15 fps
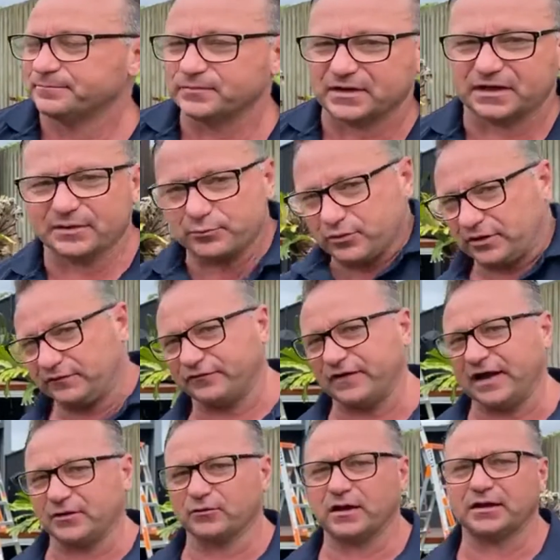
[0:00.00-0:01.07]
they get pretty
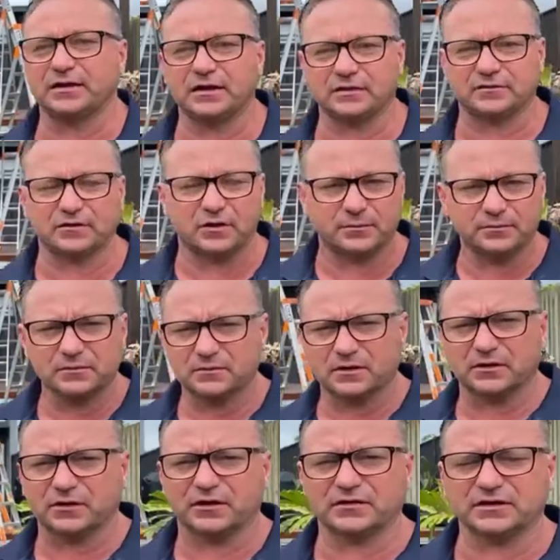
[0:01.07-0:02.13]
fat around here, so I don't
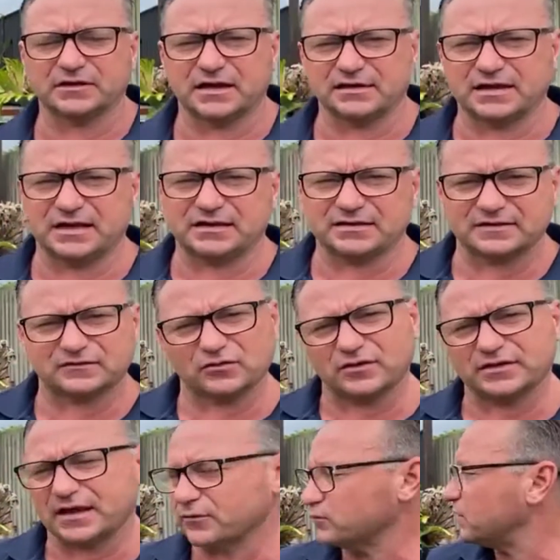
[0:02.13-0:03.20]
think they get inside
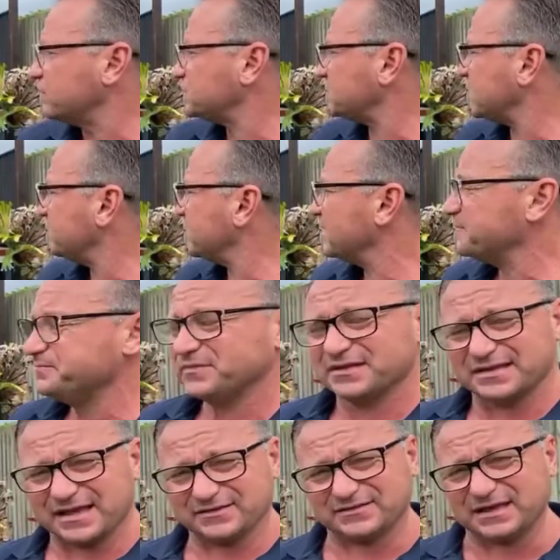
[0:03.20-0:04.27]
that roof sheet. But
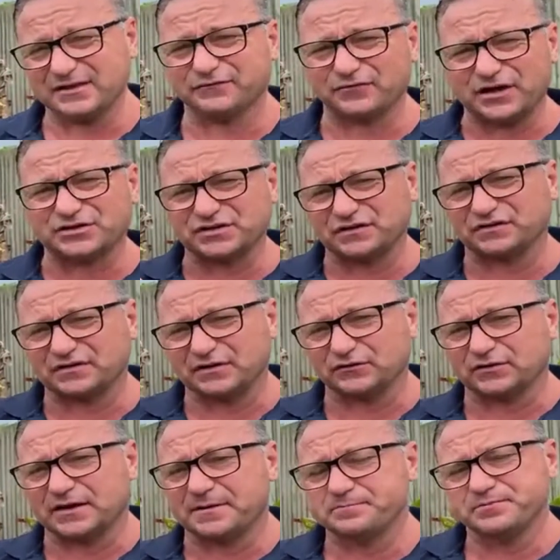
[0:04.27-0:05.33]
that Zed flashing seals
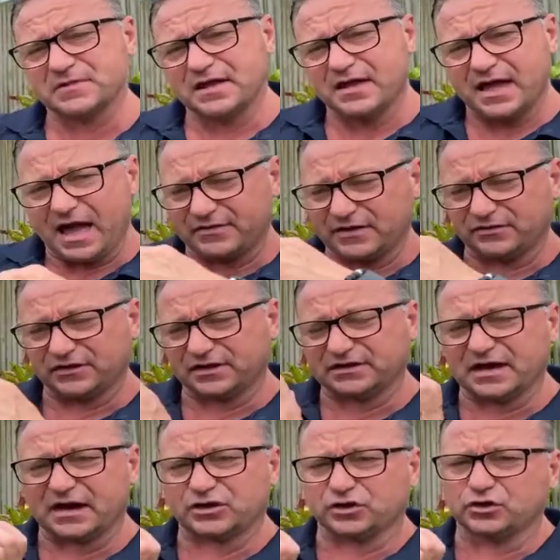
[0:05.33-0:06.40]
it up. And then the
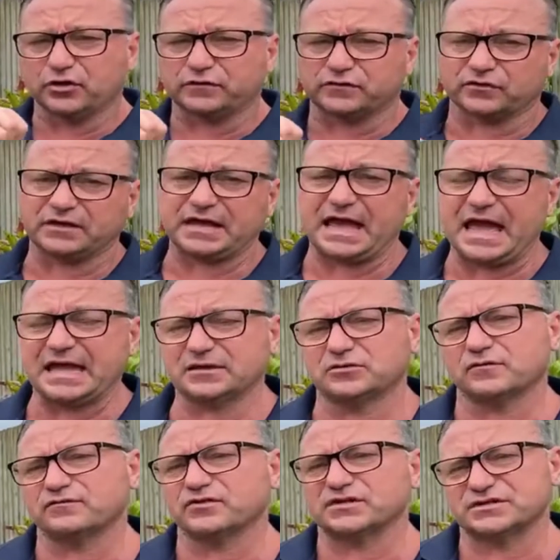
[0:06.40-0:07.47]
gutter goes on the end
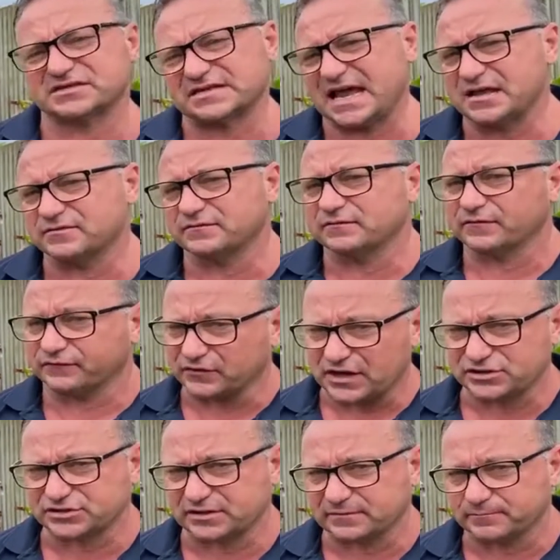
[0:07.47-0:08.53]
of the Zed
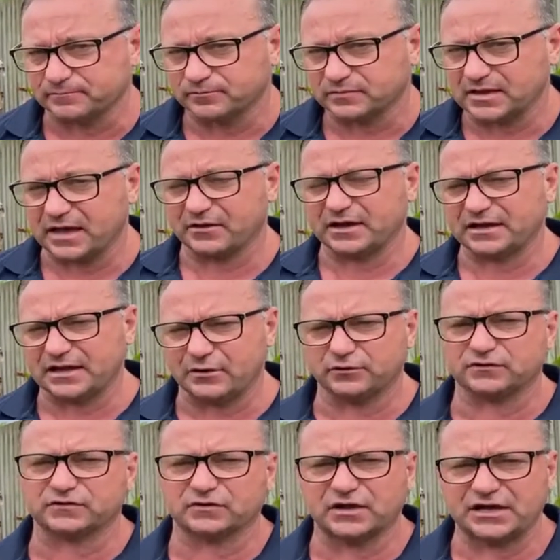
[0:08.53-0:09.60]
flashing. Now, in our
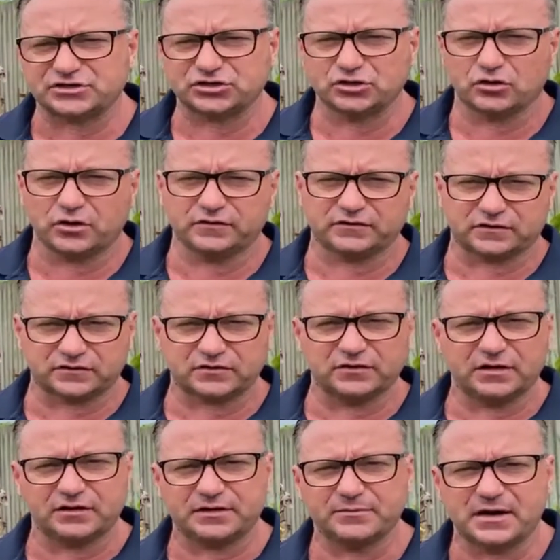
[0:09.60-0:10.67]
installation guides, that's
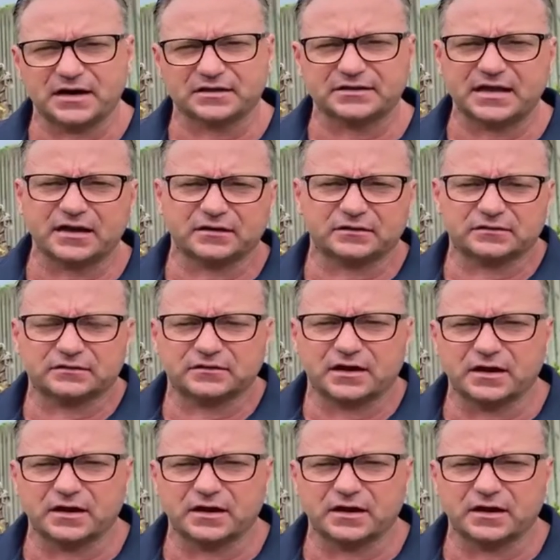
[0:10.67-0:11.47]
clearly marked out and